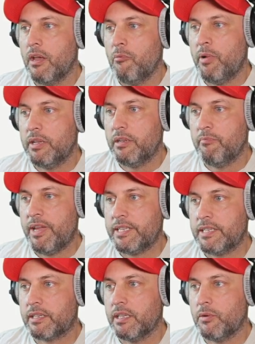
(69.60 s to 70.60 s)
But
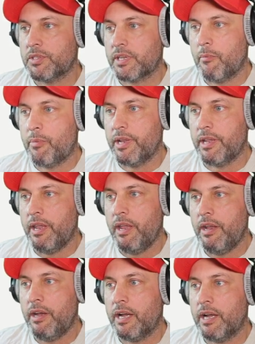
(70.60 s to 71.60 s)
basically what's happening
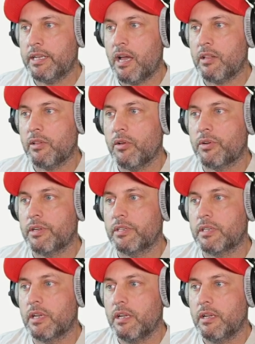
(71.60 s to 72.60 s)
here, I
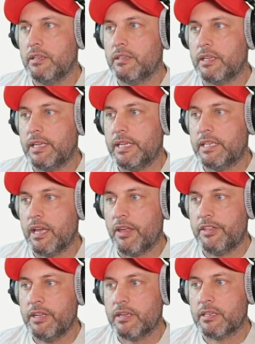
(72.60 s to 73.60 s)
downloaded the
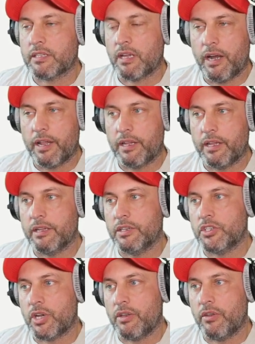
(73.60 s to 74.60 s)
death data starting
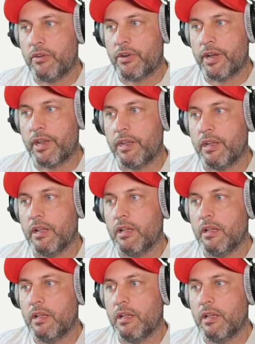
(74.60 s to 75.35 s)
in January